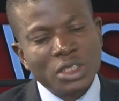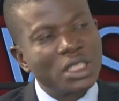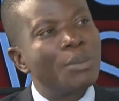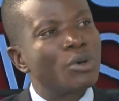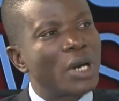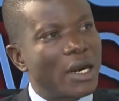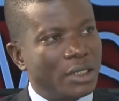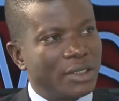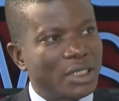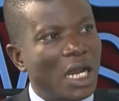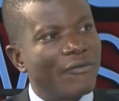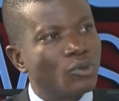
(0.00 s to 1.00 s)
temporary
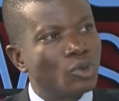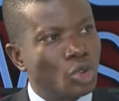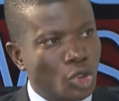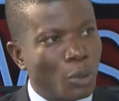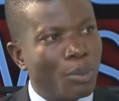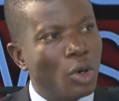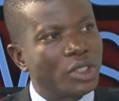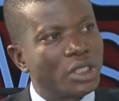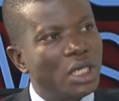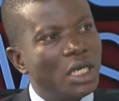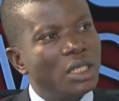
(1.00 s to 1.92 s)
staff to support.